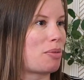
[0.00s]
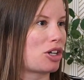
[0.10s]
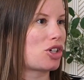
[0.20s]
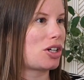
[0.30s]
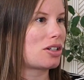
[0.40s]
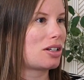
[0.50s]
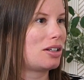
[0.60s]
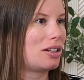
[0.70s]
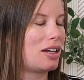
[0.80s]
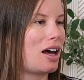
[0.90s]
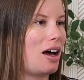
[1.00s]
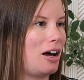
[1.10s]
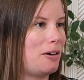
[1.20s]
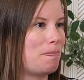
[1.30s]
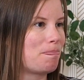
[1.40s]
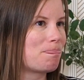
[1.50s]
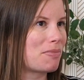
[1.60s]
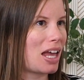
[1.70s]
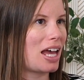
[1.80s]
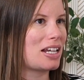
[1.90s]
mentioned,
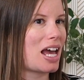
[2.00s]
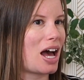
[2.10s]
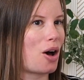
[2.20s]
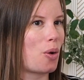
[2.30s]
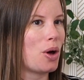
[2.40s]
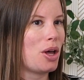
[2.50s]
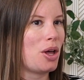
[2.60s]
and how